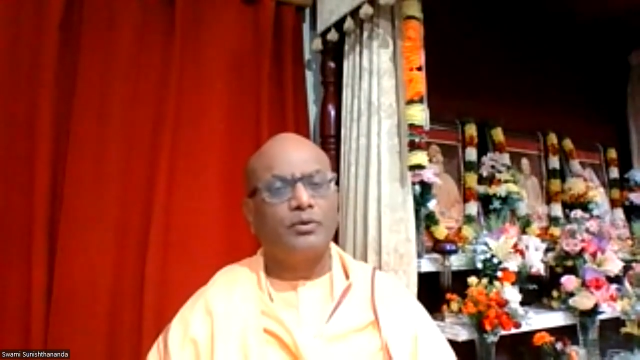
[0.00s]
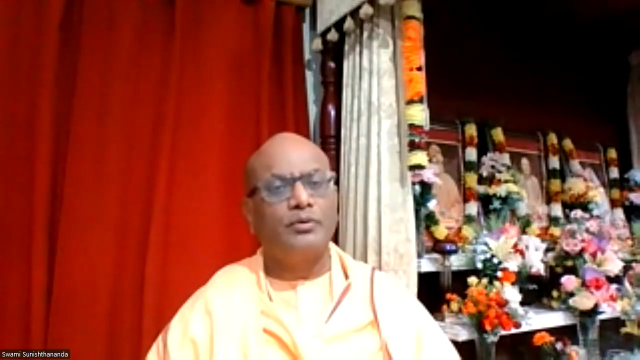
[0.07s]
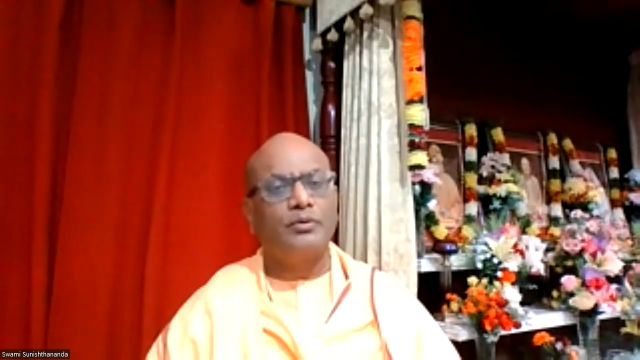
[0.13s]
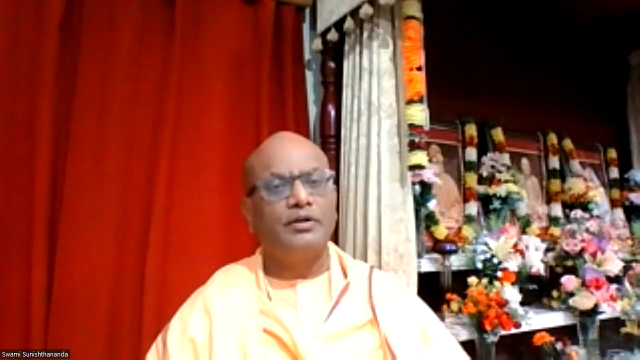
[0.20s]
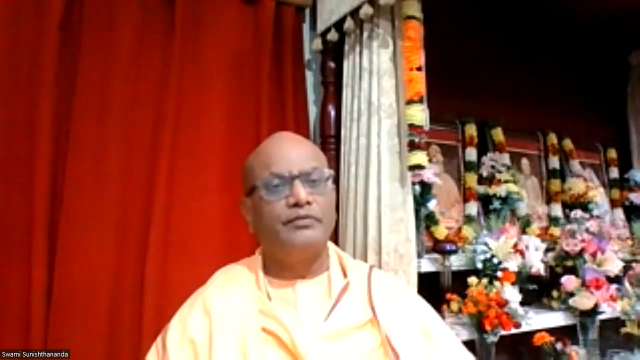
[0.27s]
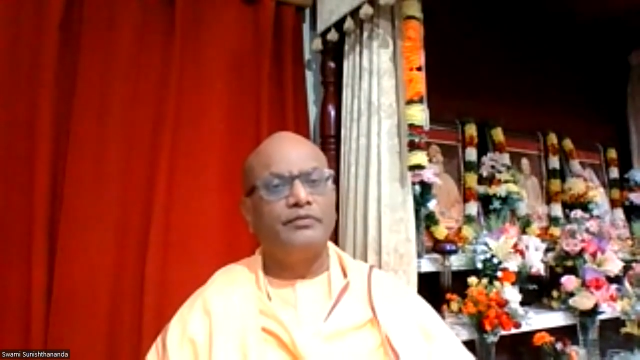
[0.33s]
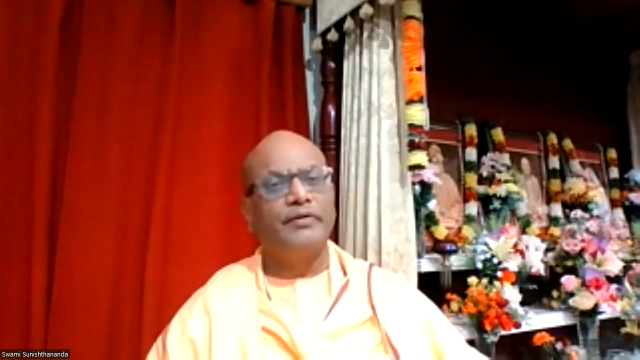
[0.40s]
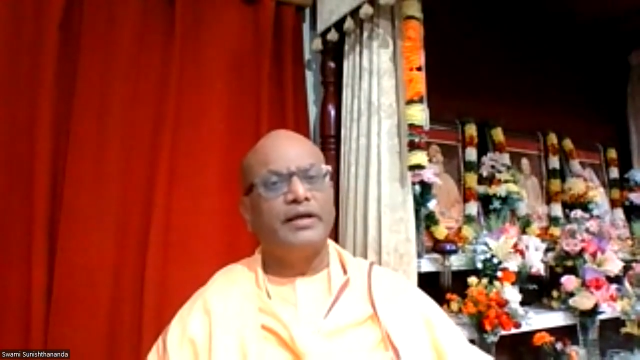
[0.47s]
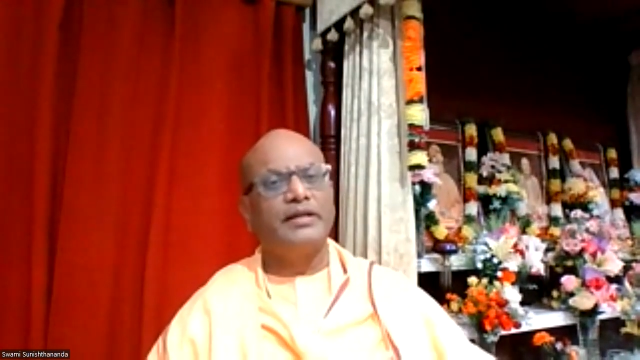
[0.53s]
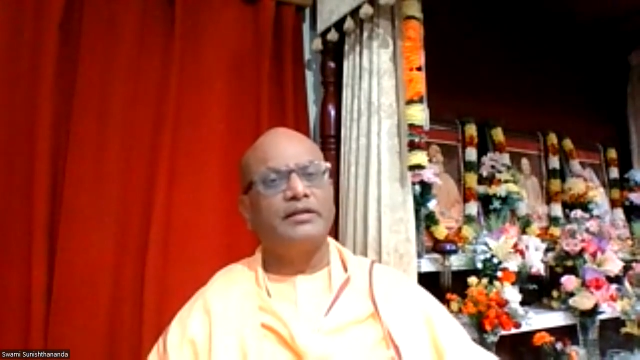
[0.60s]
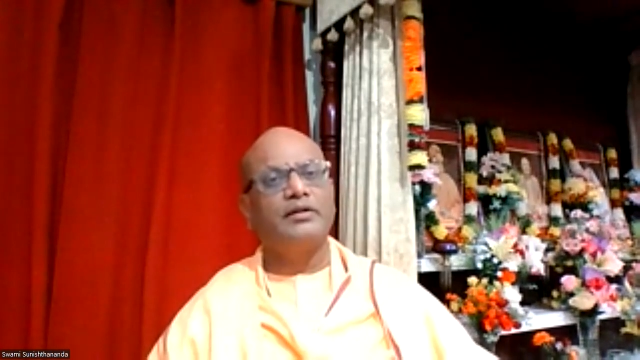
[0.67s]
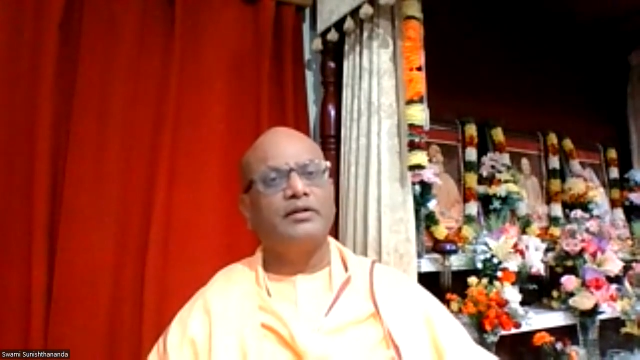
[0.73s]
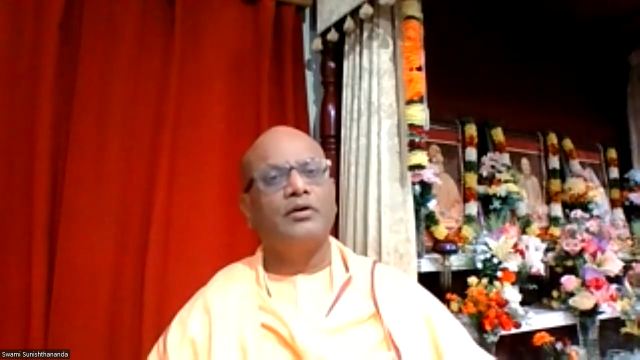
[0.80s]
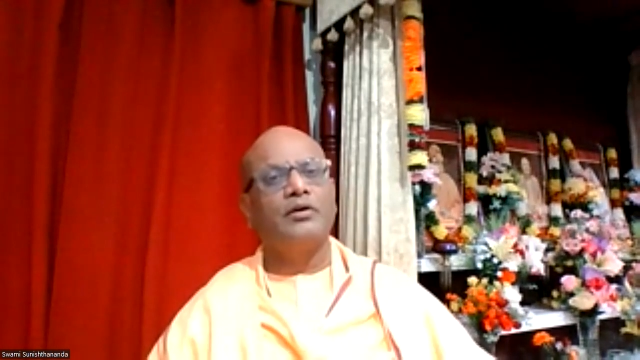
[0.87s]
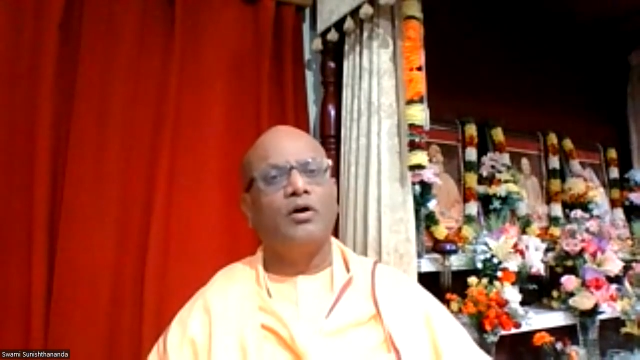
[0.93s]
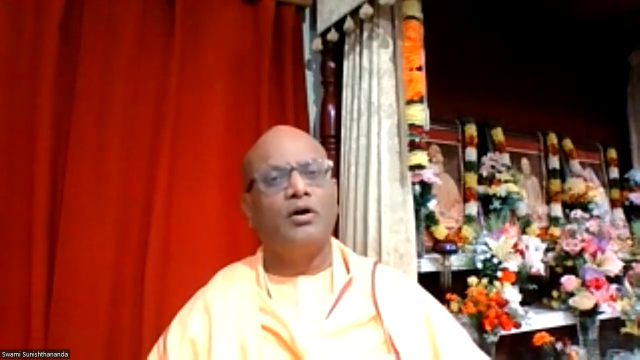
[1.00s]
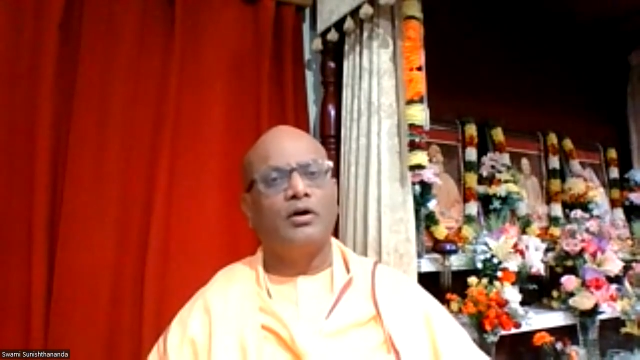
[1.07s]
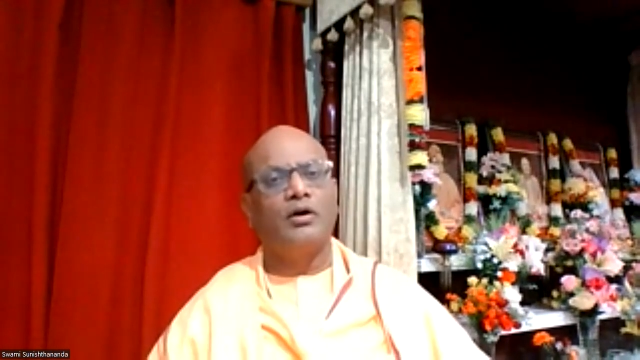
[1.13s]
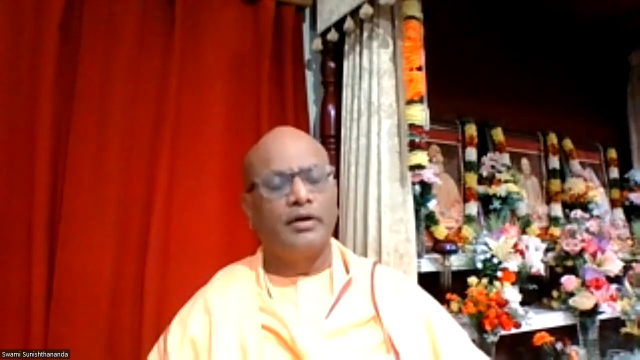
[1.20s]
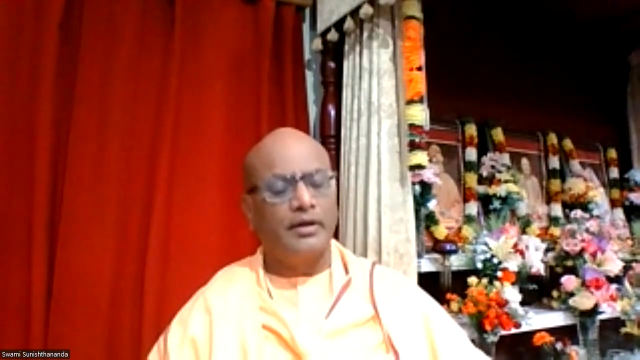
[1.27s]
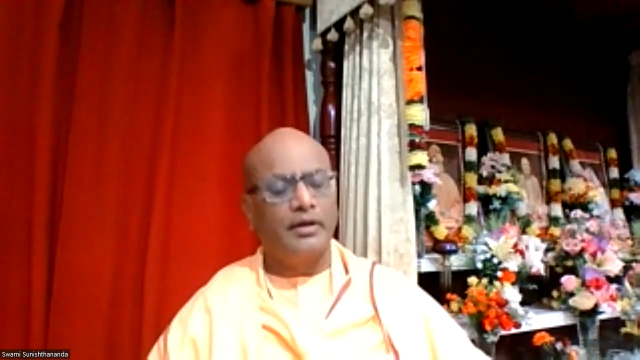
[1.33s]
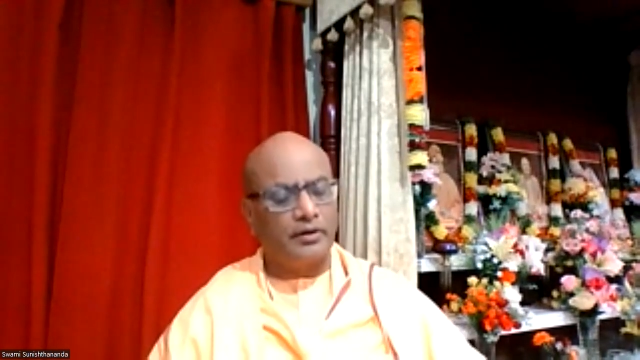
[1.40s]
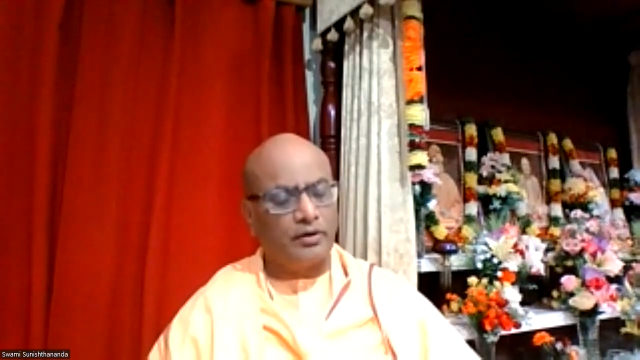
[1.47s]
only faith in God,